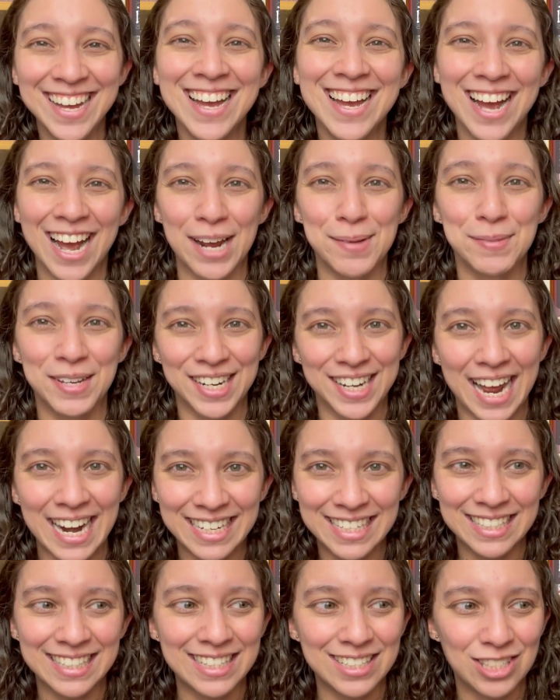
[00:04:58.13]
I'm
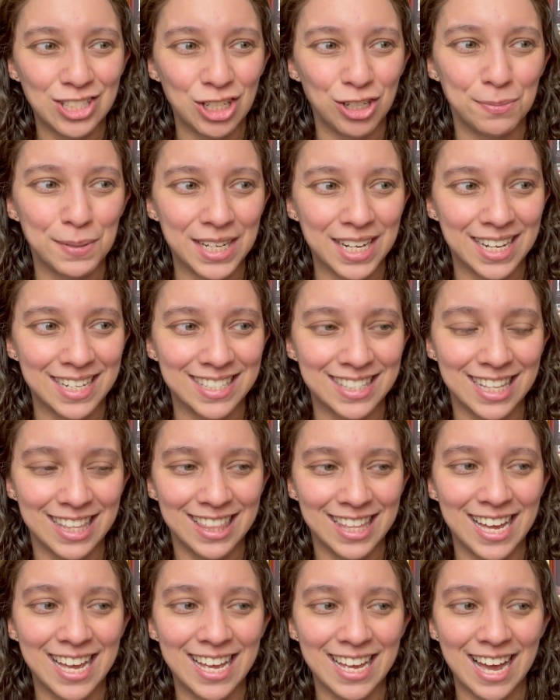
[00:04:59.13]
connecting these two because the
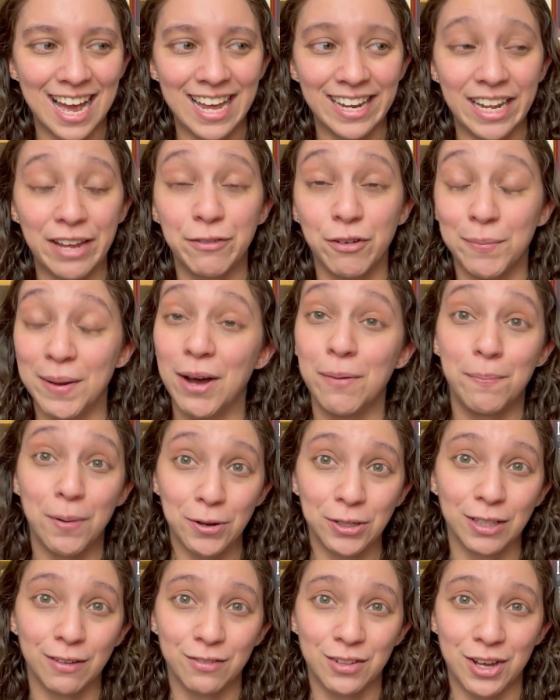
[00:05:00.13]
thing I love about
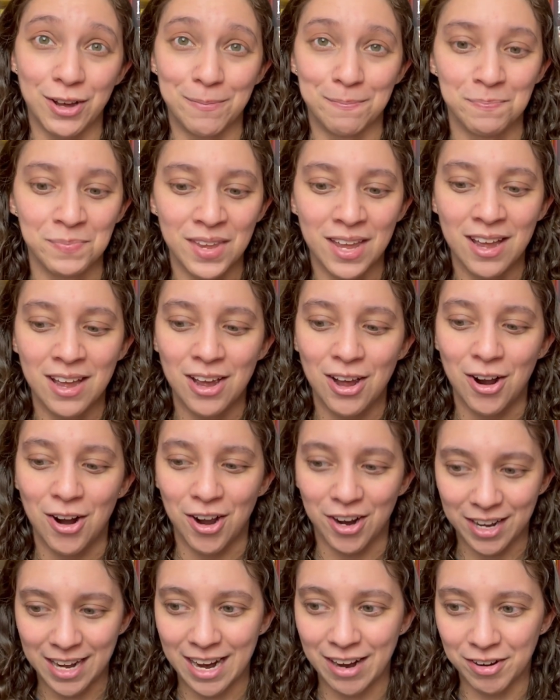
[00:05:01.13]
both of them
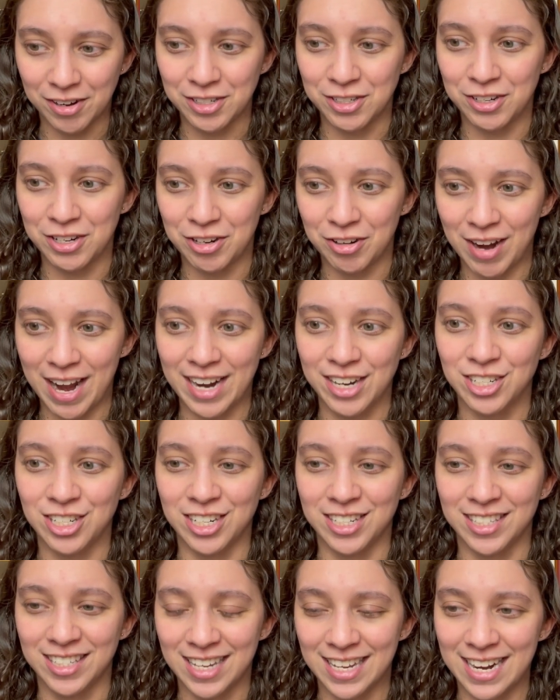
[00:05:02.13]
are character
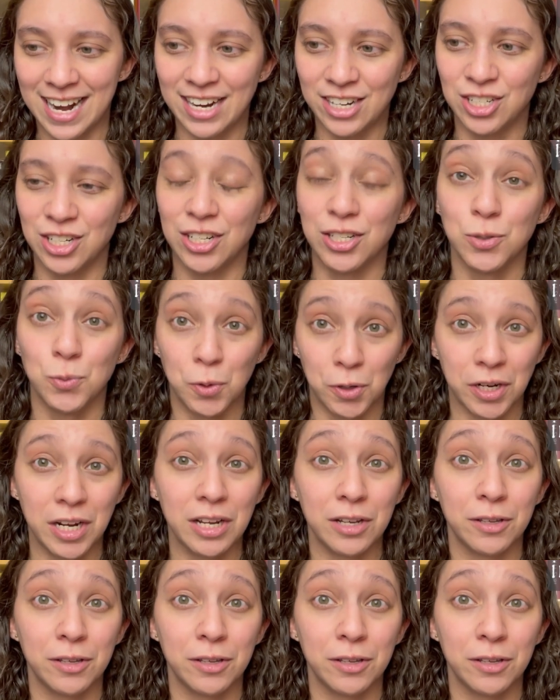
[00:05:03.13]
interactions, connections, working